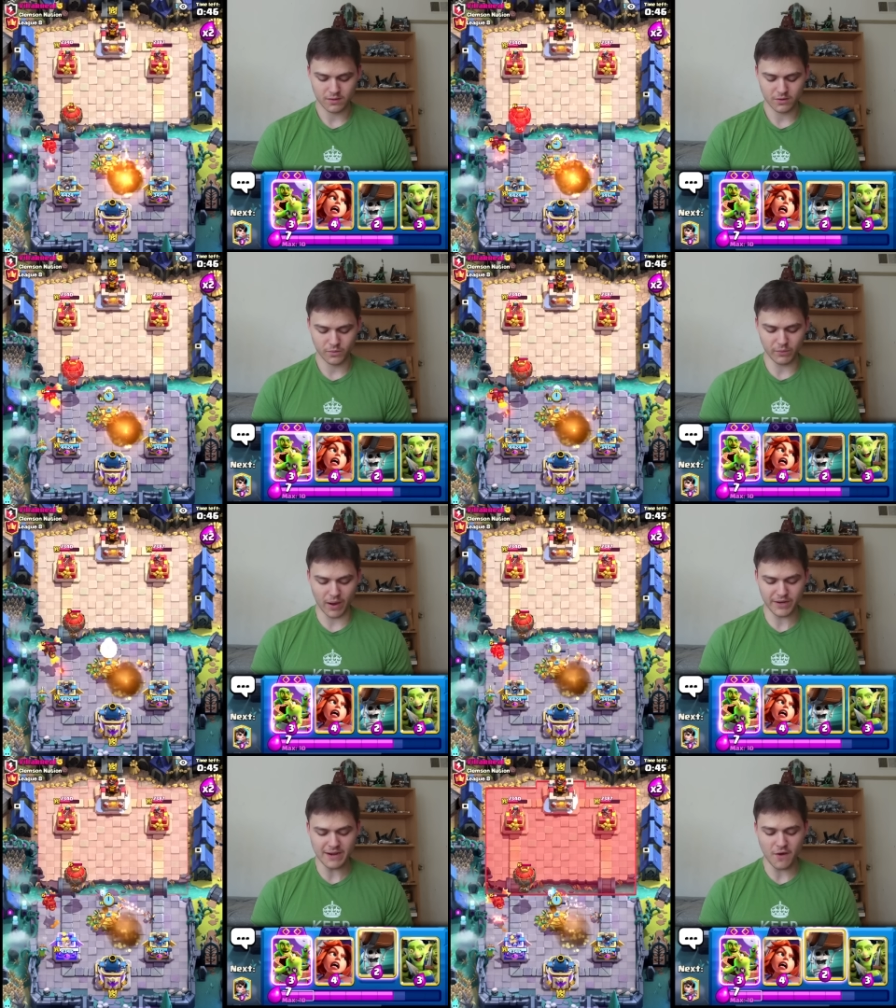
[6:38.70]
Wait, why
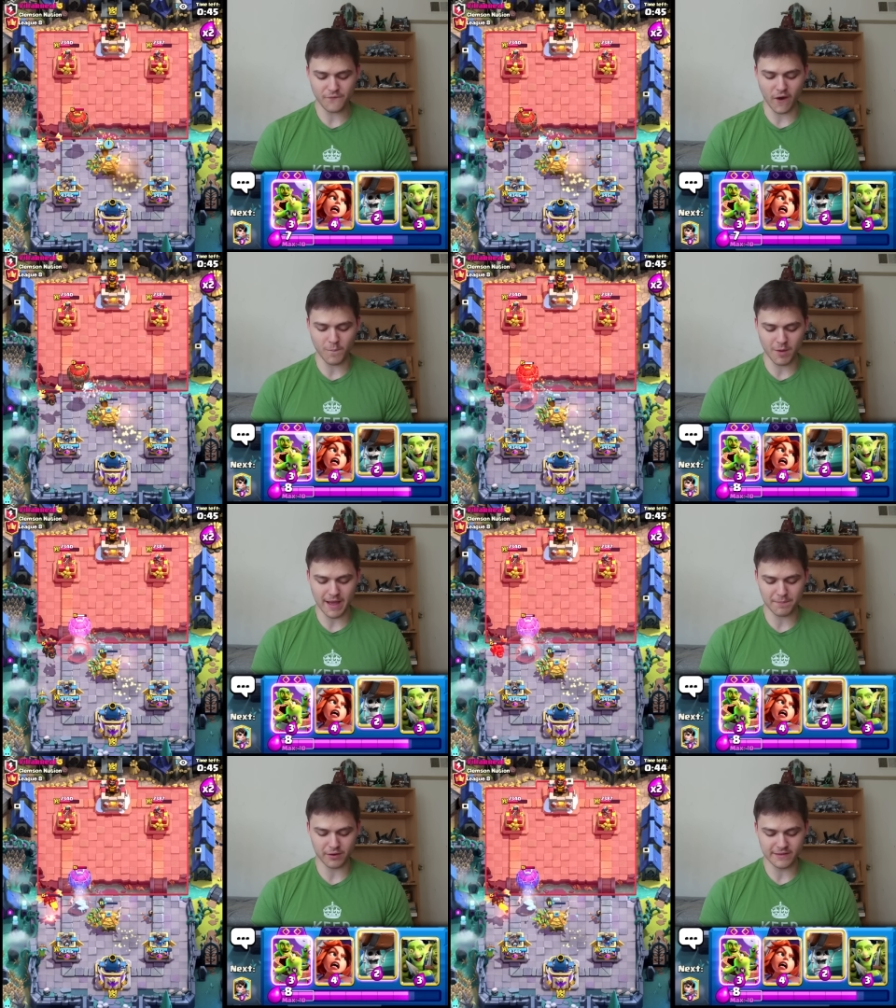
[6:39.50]
would he not Fireball my
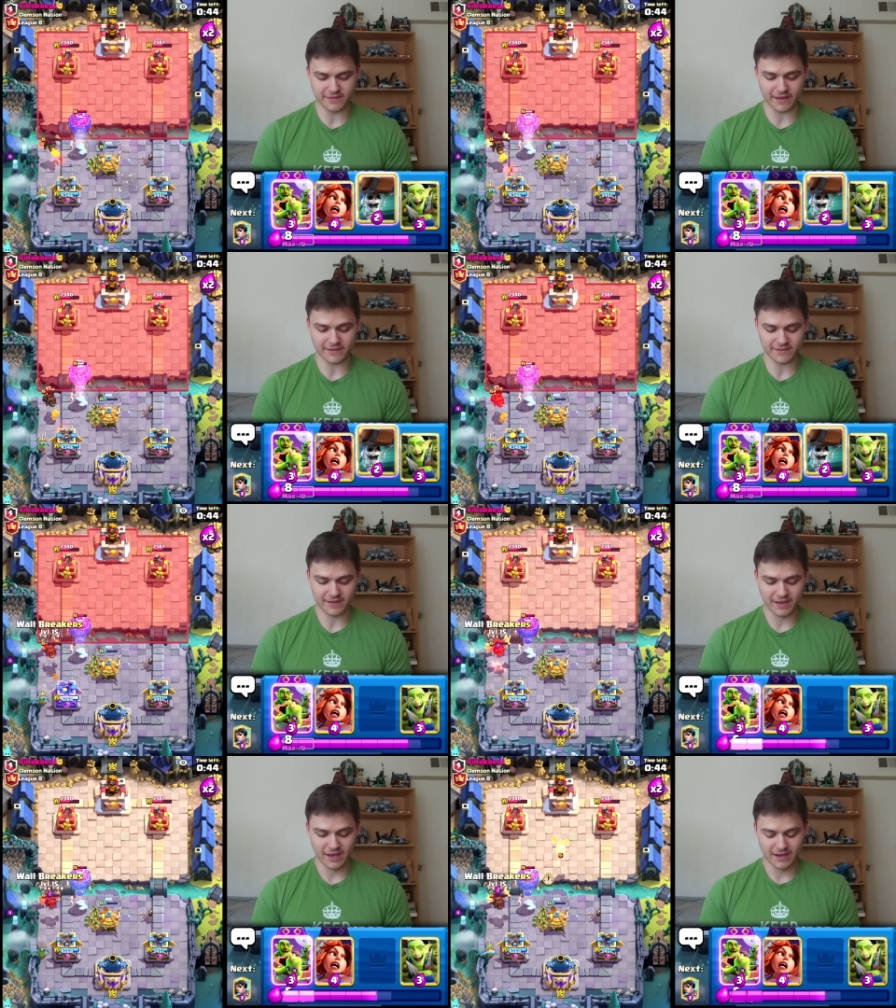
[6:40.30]
Princess?
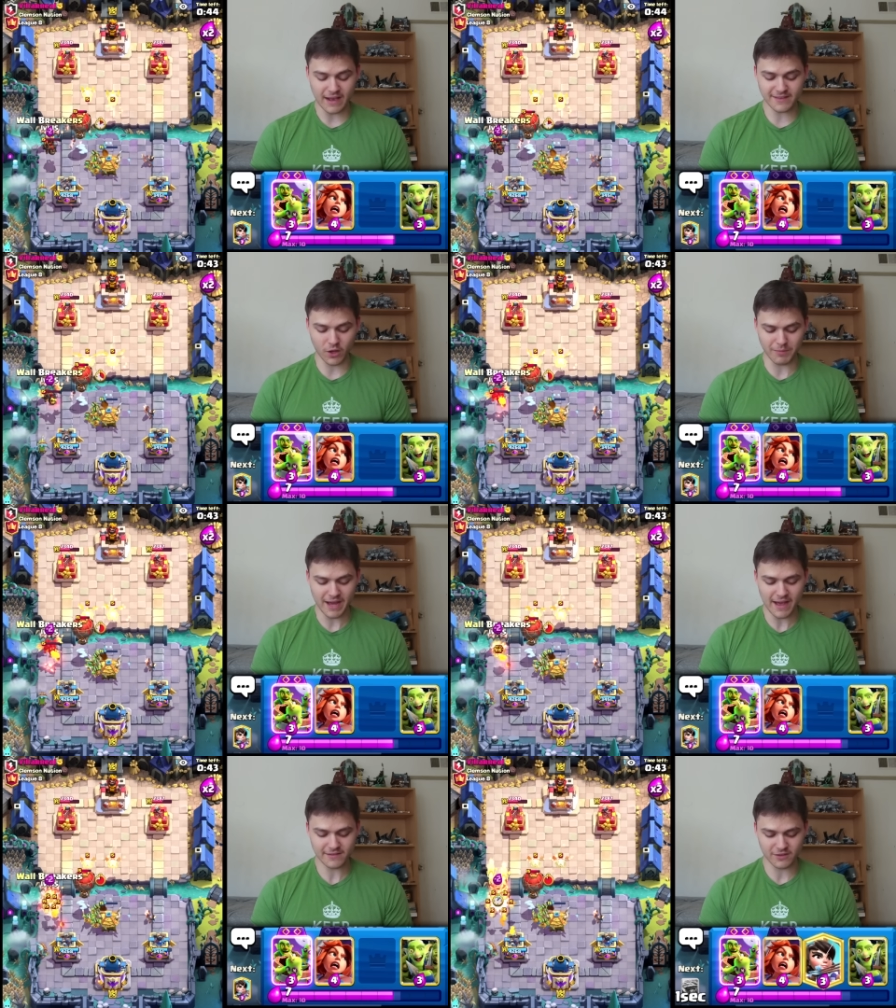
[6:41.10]
Guys, the Goblin
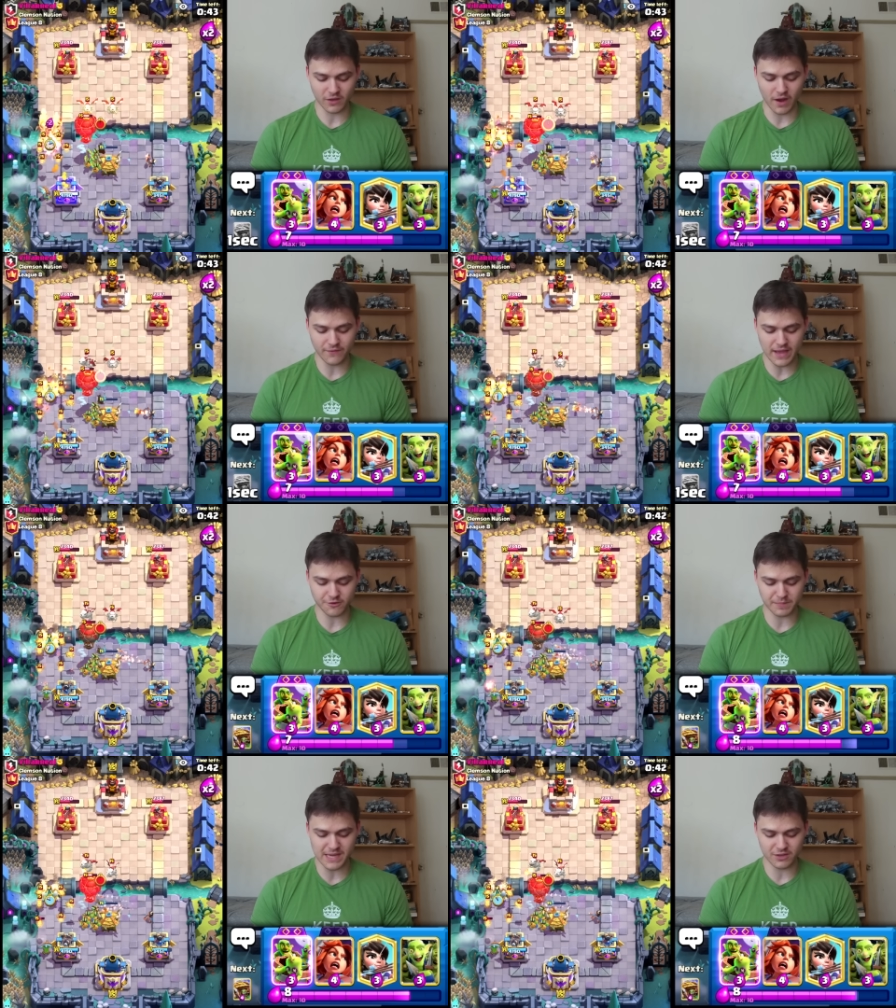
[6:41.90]
Hut has a lot of
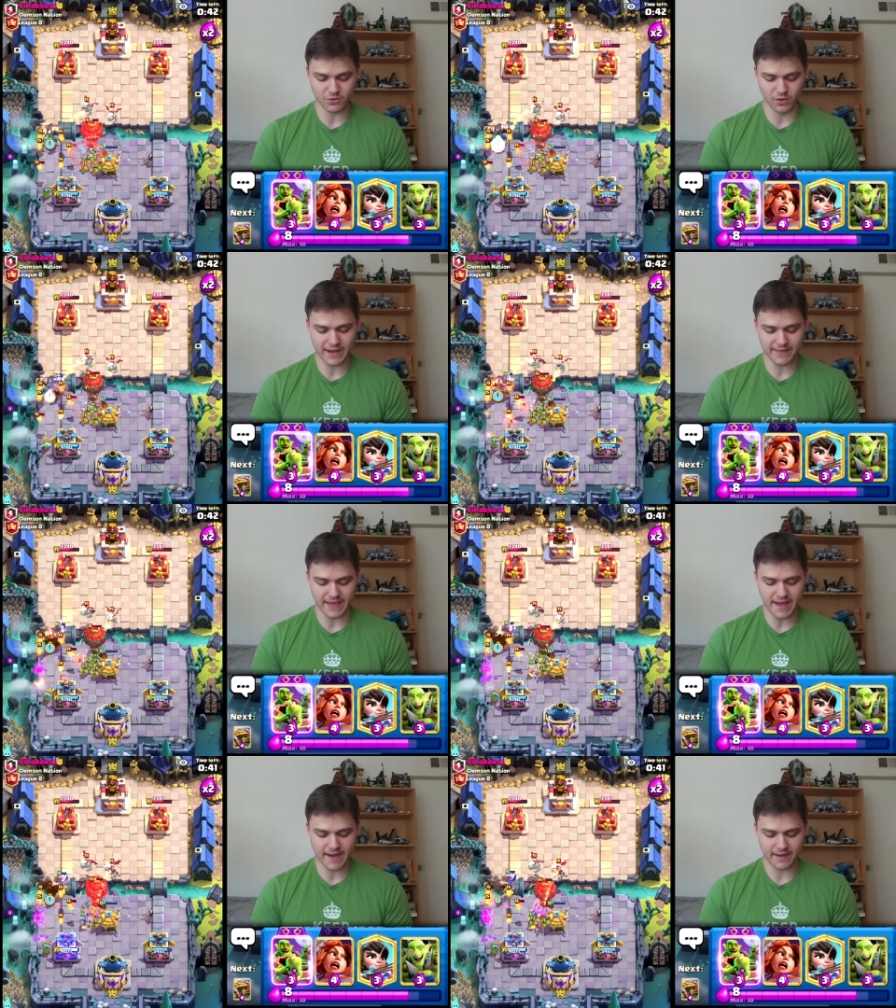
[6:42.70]
HP too. Look at
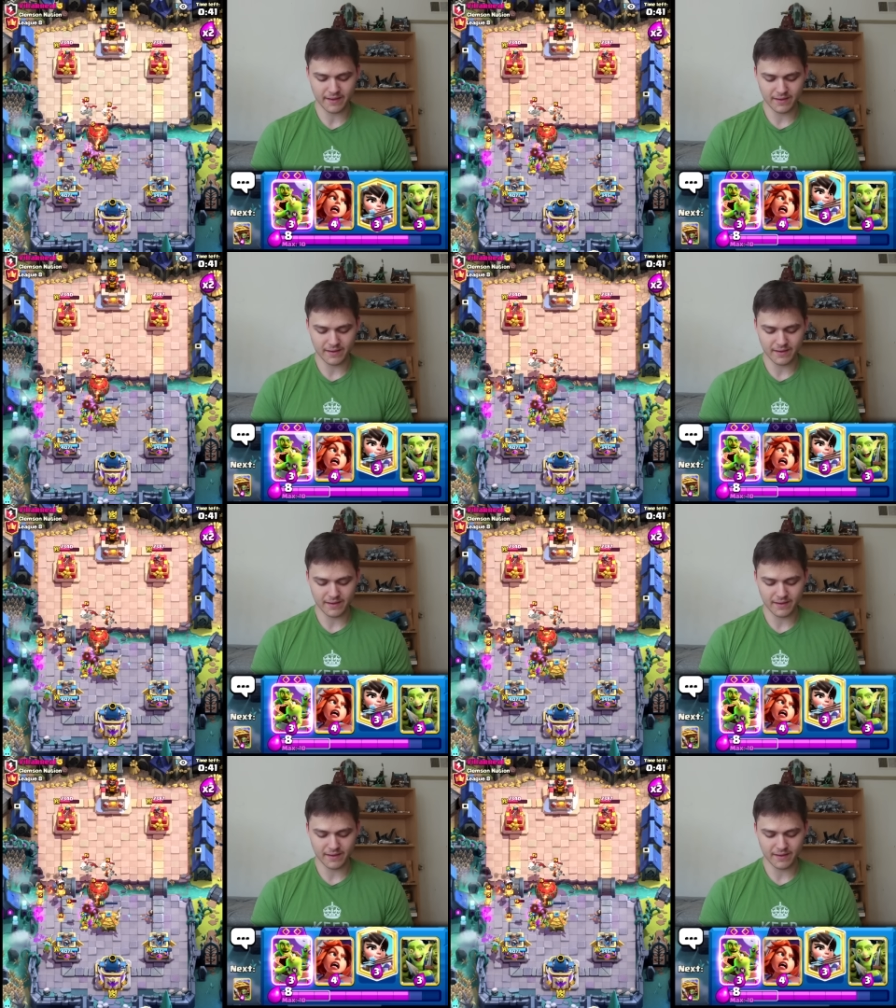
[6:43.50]
that.